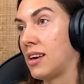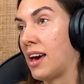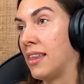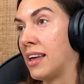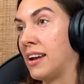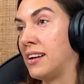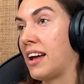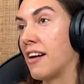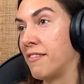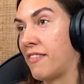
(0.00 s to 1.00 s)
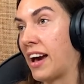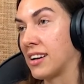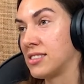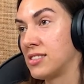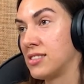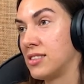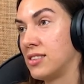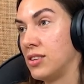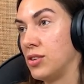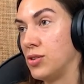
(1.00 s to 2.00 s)
and that it affects
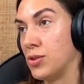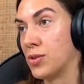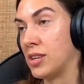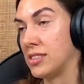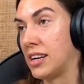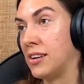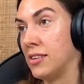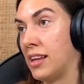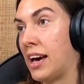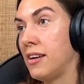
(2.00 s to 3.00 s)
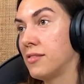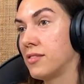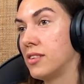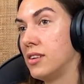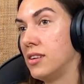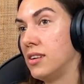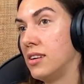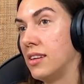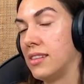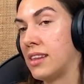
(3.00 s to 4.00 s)
your entire life.
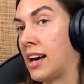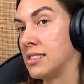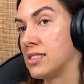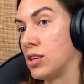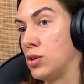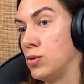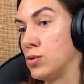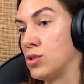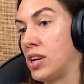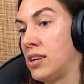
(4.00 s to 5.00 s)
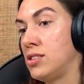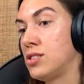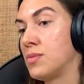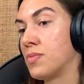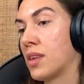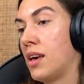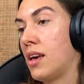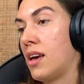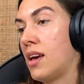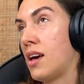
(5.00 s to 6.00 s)
That's a huge change.
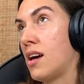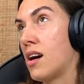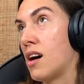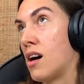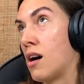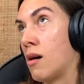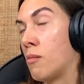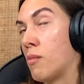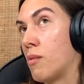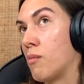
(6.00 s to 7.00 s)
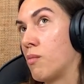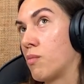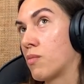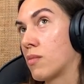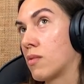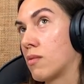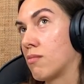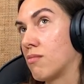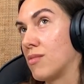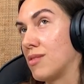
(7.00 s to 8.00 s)
Um,
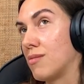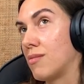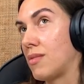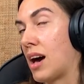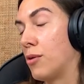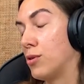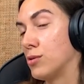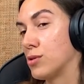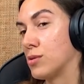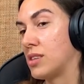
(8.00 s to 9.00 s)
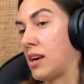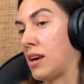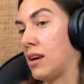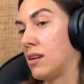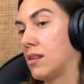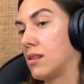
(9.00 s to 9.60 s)
I would also say